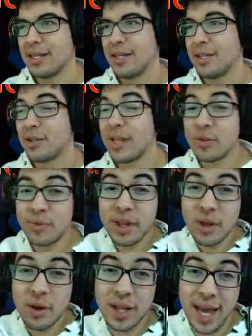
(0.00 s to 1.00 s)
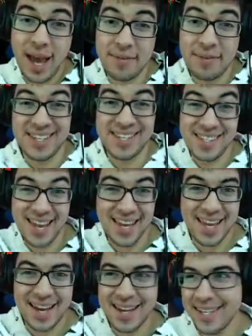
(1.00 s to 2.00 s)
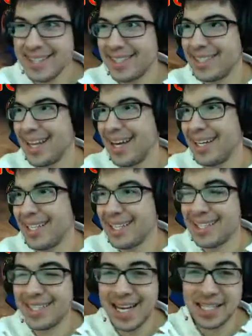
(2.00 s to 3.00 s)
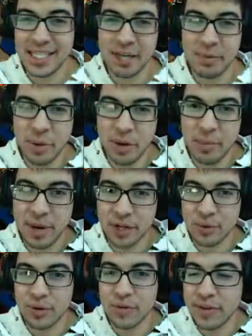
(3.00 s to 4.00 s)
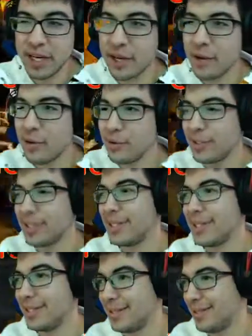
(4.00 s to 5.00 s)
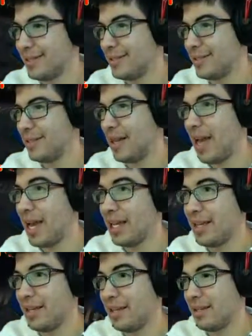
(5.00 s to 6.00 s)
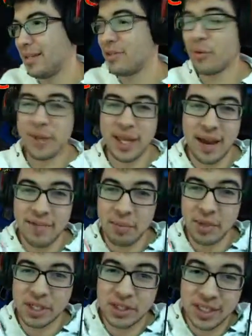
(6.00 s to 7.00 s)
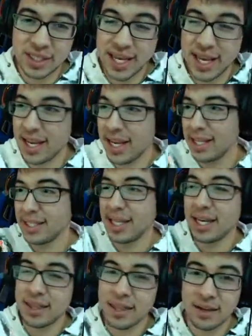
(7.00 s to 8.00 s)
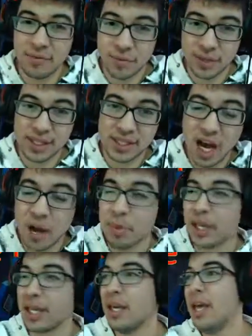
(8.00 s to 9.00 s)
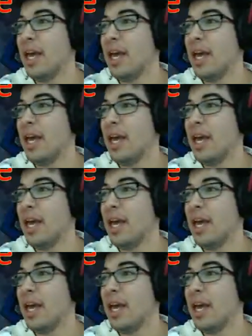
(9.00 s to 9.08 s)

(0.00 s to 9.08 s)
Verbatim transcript: So that's really all I have to say, guys. Uh, this is actually going to be one of my shorter videos. I don't really have that much else to say, at least anything for this topic.